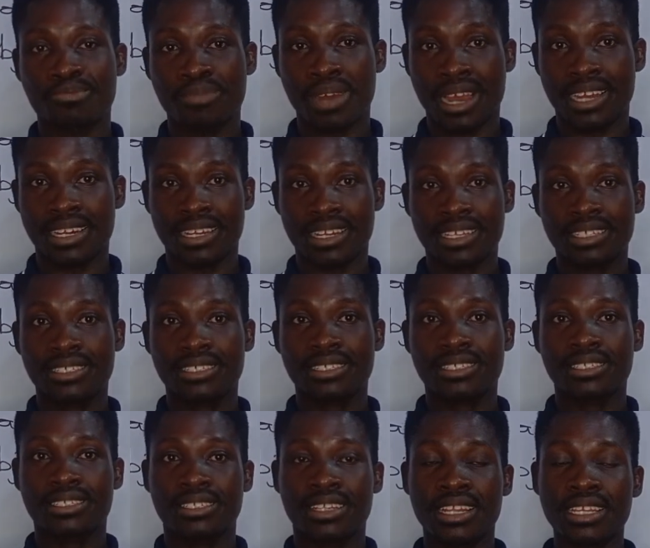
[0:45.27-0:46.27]
But in
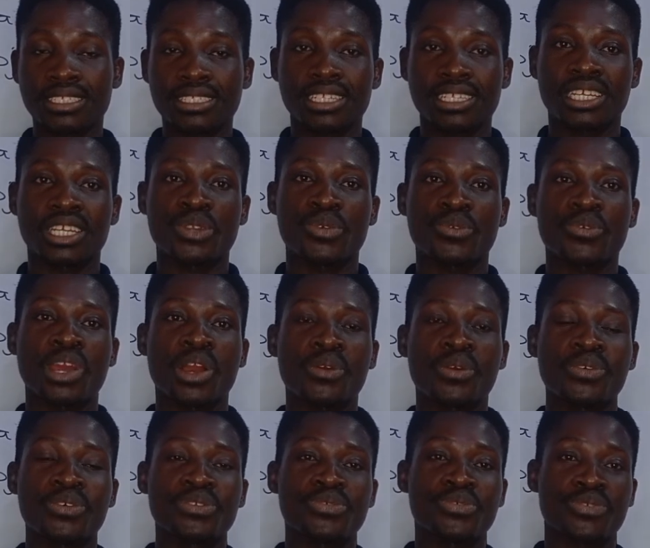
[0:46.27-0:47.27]
this lesson, we are
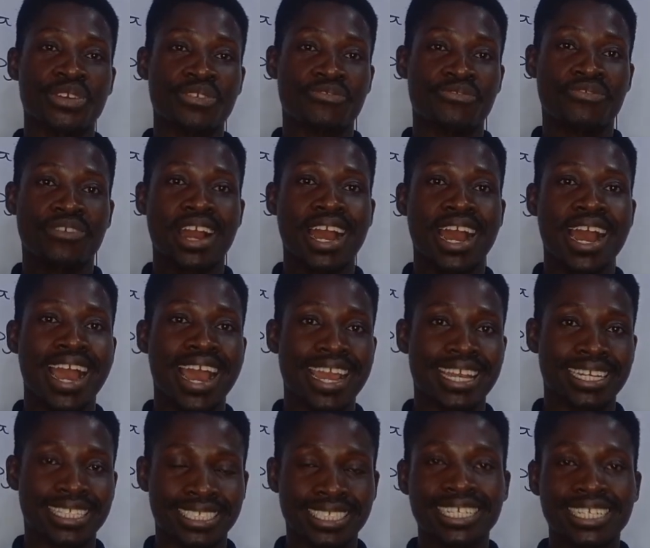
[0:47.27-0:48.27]
going to
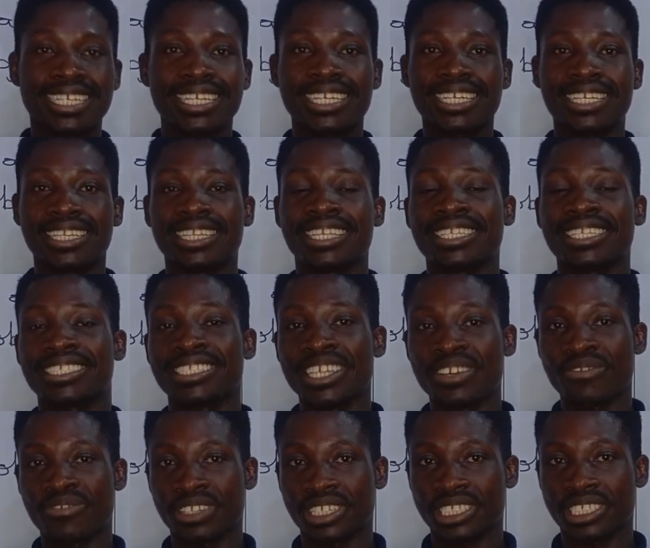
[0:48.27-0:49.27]
refine this
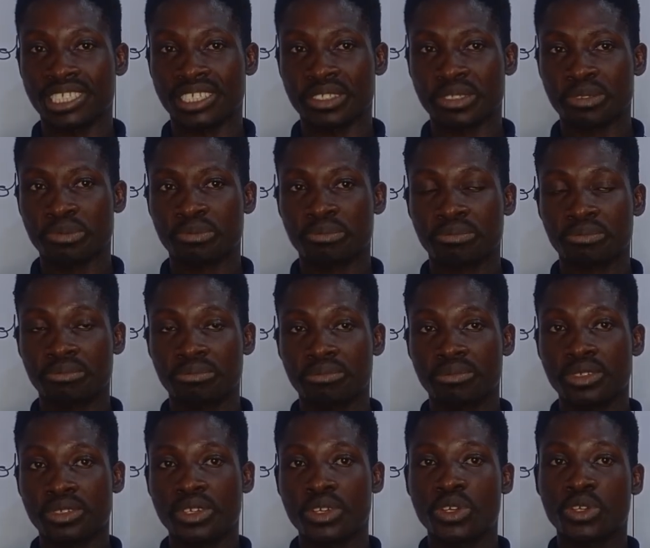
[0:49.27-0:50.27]
definition.
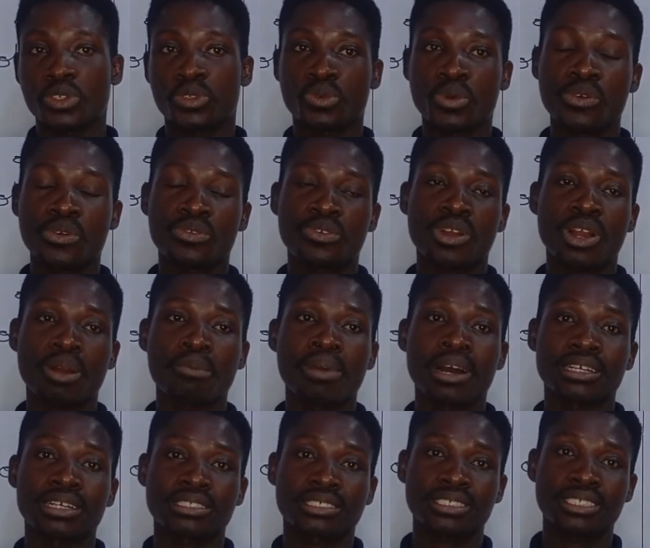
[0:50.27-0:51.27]
So when we talk
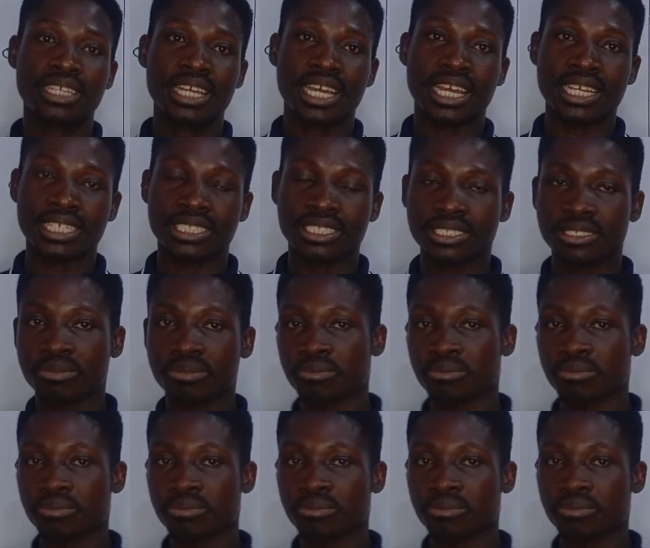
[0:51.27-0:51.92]
about set,